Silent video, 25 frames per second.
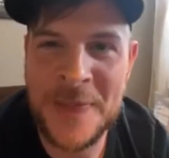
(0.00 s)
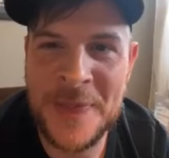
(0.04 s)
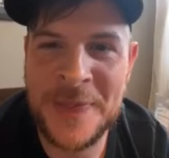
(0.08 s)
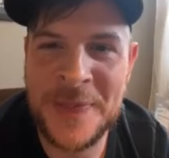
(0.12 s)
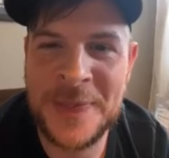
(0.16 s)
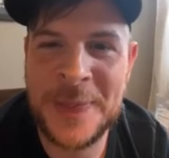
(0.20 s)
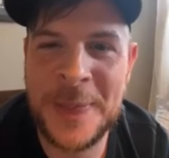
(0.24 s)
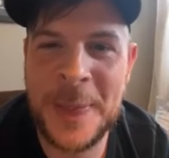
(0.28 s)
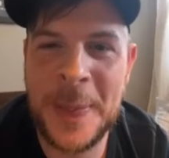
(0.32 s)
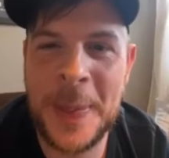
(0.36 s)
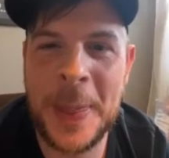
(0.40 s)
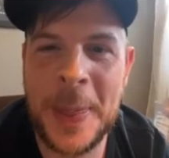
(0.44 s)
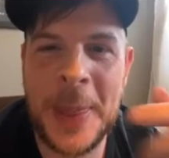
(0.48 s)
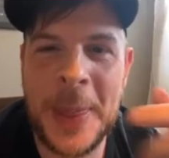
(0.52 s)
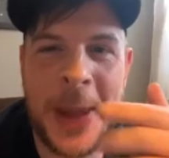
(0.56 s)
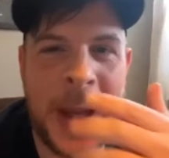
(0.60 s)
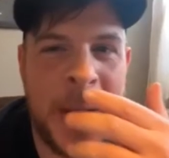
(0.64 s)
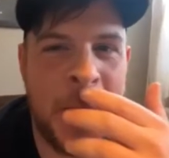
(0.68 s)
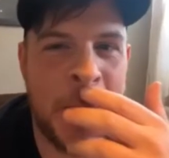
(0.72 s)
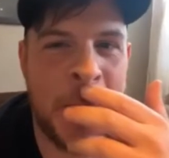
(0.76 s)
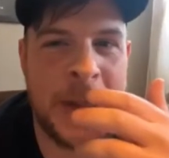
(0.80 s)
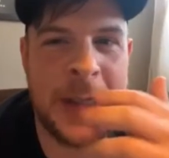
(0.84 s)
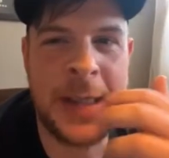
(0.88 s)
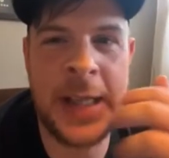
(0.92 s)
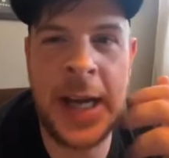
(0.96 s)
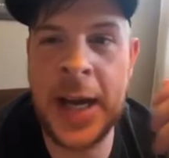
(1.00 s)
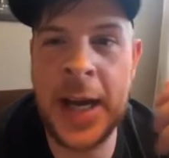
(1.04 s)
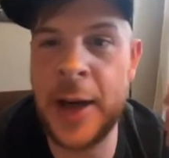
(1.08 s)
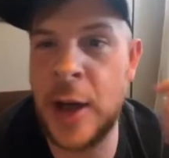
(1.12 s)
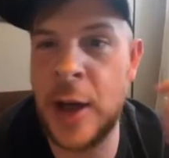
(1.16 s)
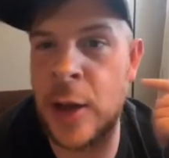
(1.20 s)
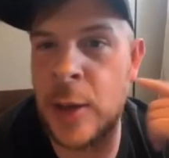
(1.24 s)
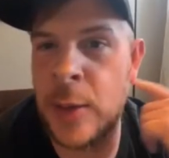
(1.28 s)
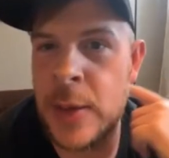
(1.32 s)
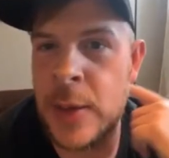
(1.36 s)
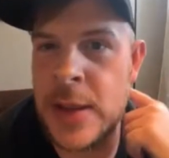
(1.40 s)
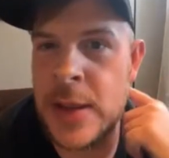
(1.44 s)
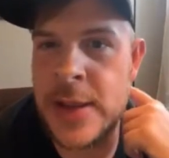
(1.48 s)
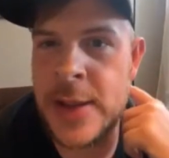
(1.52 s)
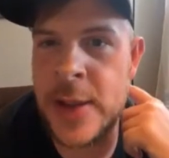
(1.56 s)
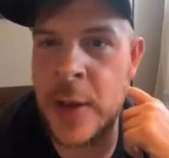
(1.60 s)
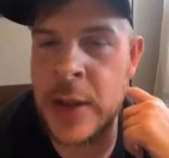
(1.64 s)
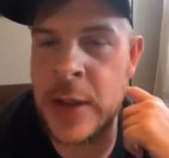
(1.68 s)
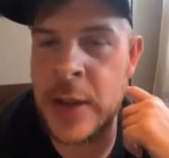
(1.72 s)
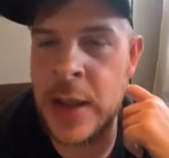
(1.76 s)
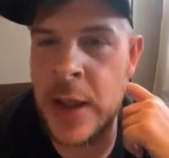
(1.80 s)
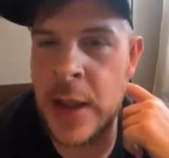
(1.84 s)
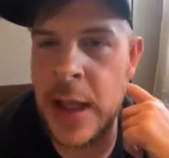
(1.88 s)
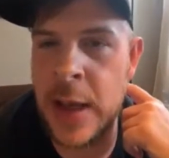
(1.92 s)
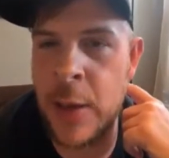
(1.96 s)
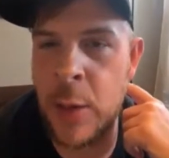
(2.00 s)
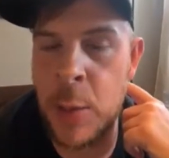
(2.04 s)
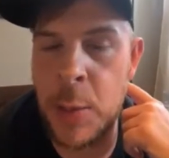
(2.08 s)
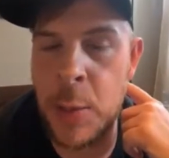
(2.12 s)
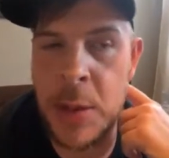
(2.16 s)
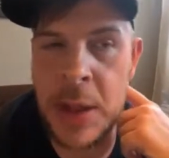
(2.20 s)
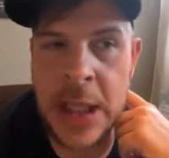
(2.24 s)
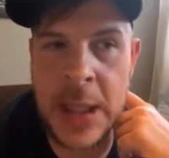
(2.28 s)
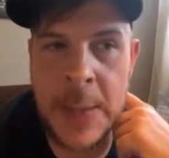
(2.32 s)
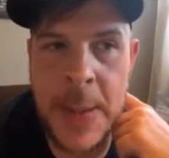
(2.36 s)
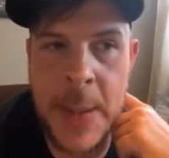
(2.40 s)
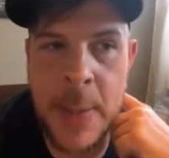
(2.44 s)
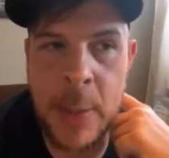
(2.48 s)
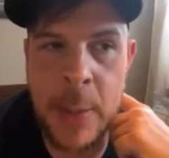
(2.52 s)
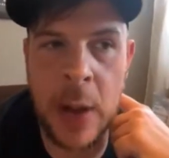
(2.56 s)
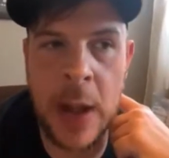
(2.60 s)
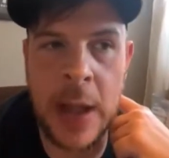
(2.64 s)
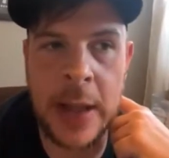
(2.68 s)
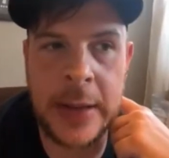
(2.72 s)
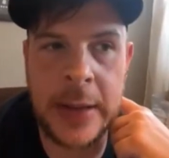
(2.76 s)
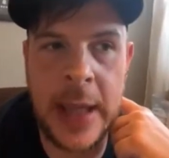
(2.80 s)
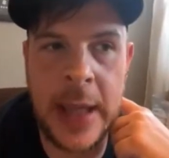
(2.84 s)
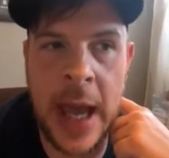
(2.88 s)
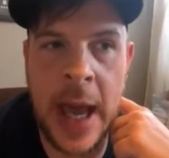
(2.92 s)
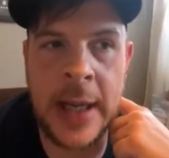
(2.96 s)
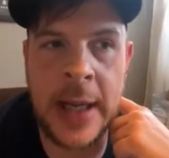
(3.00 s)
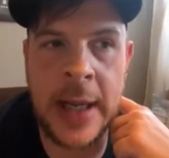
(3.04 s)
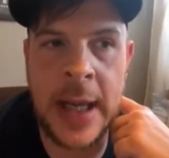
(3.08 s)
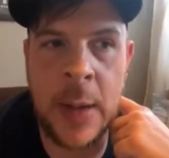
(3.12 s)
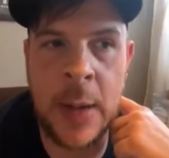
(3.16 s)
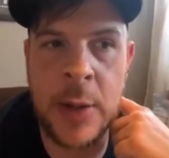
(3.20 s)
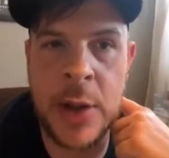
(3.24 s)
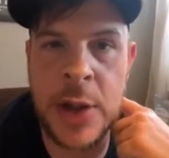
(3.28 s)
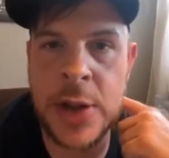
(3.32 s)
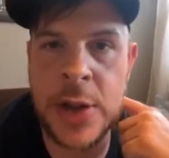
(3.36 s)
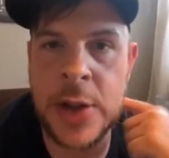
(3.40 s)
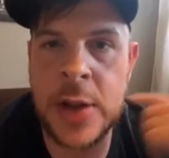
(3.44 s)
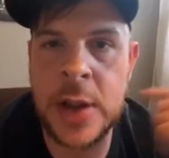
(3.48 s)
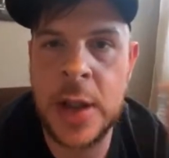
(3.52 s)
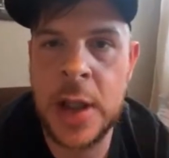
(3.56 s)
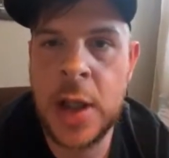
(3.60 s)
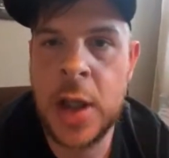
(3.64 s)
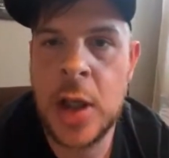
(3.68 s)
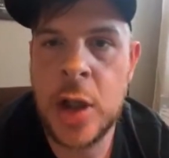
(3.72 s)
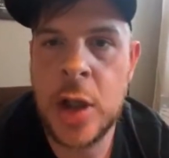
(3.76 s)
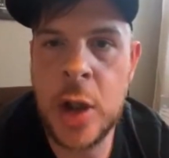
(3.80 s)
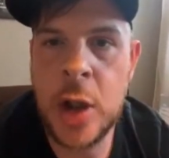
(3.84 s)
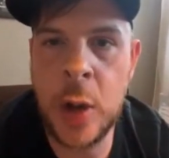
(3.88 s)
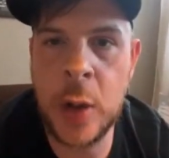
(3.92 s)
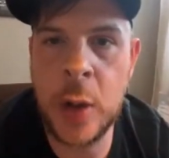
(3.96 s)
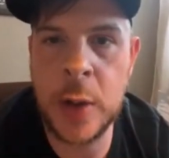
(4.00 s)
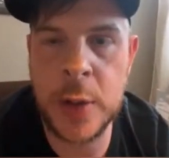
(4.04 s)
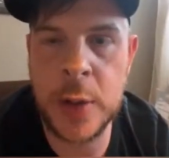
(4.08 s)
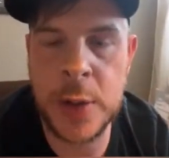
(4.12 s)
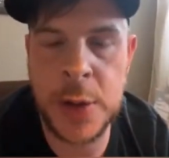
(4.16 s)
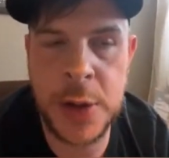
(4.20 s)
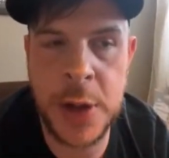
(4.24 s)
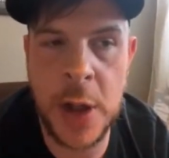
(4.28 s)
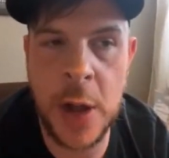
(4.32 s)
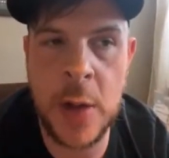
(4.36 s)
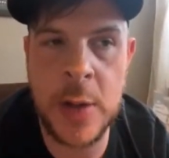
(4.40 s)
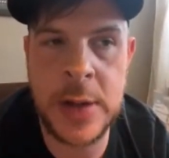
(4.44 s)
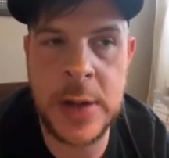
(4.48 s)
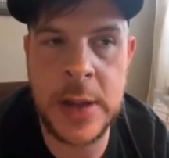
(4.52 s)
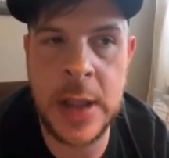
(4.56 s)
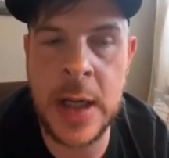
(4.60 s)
go. It was Naito. So you know they were bringing in people like that, and I would just go to their shows.